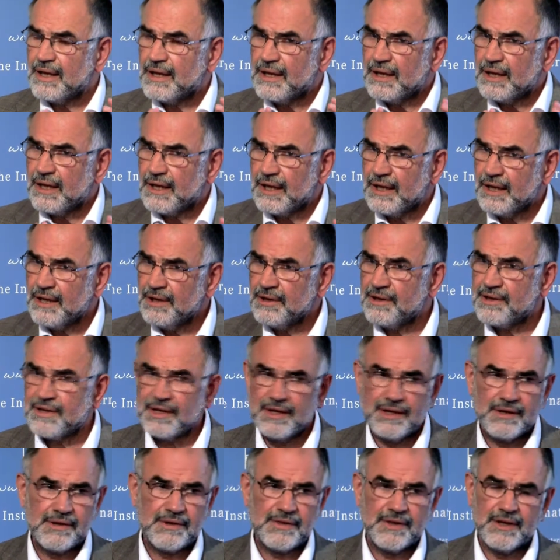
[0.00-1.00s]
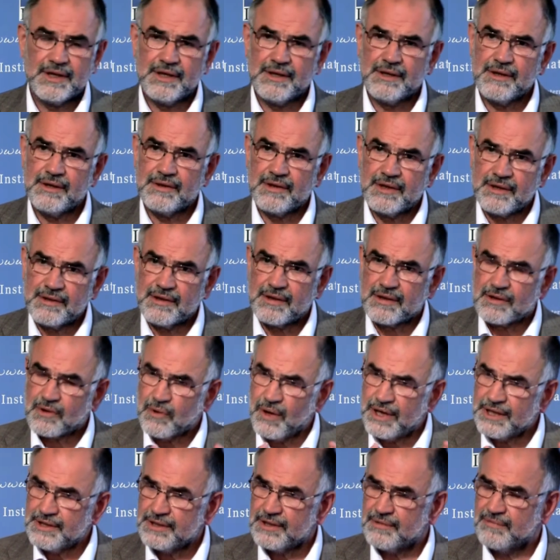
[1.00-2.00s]
He sees this is
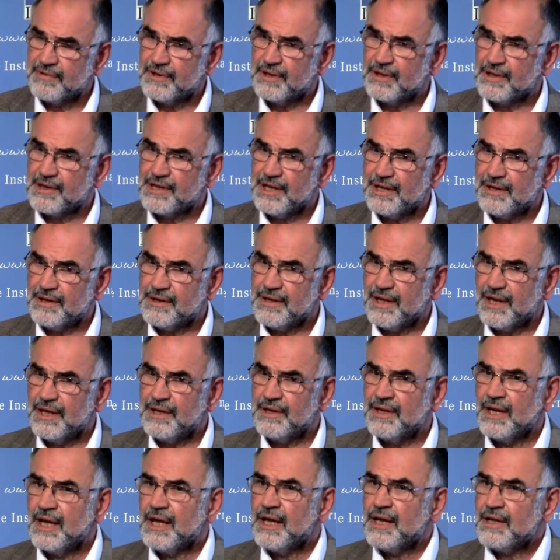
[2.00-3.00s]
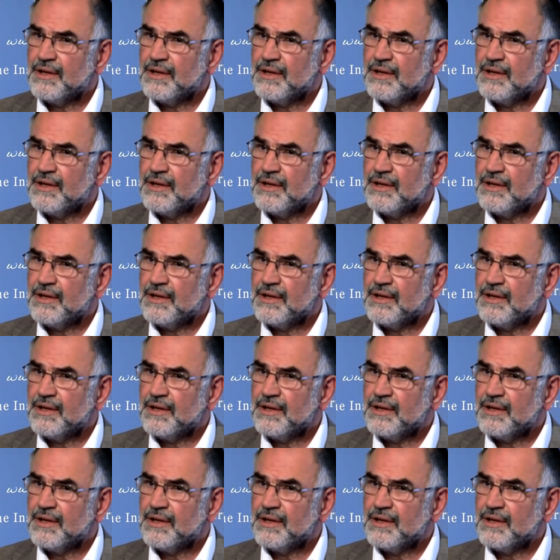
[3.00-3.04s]
quite different to set aside.